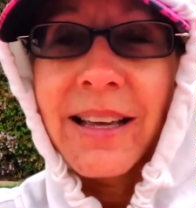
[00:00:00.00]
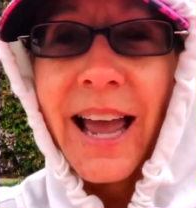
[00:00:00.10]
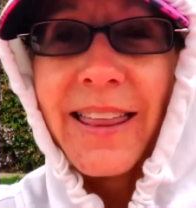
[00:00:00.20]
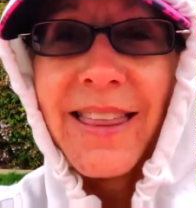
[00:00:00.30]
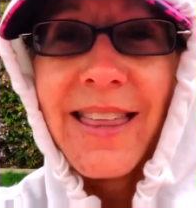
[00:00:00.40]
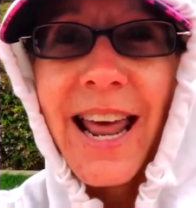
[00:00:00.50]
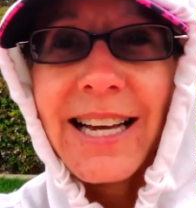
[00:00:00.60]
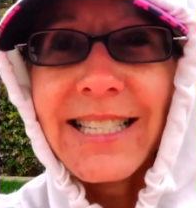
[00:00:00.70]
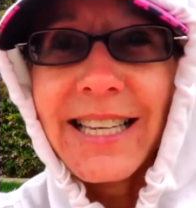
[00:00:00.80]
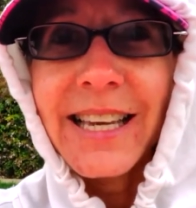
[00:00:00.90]
And then the
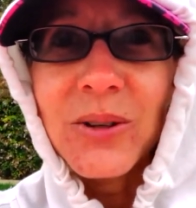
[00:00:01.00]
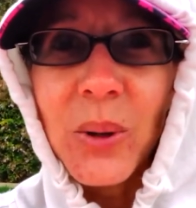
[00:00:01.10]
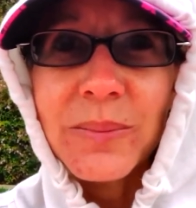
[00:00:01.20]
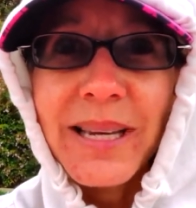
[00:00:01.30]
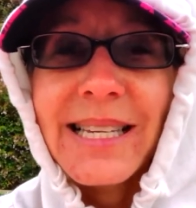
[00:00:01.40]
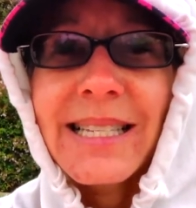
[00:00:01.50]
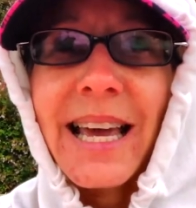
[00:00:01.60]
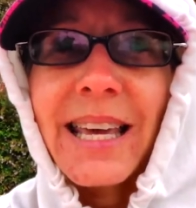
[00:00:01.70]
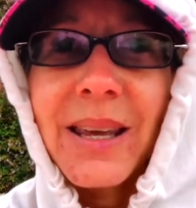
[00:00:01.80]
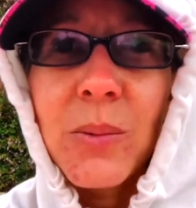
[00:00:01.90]
next thing he told me is that
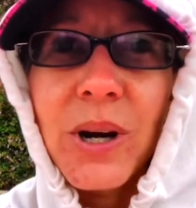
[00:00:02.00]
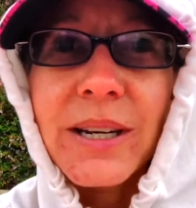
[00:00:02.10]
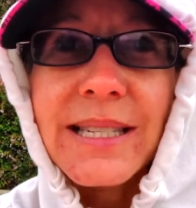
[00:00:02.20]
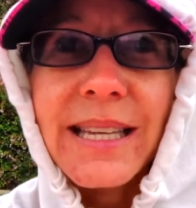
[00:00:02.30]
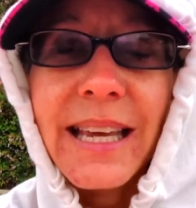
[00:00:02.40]
he works